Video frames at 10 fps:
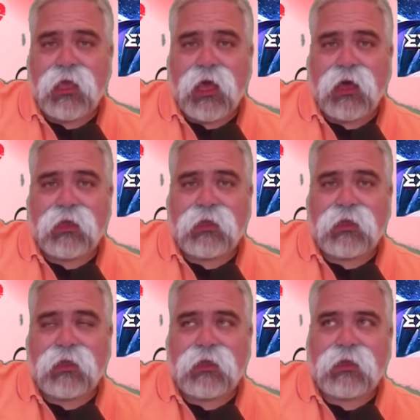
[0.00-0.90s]

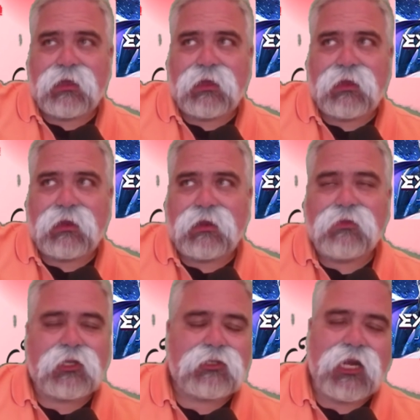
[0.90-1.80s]
I'm
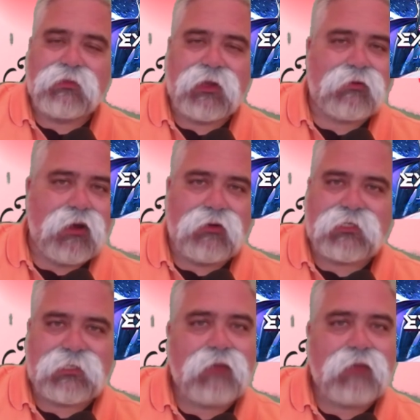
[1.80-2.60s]
not trying to be gross.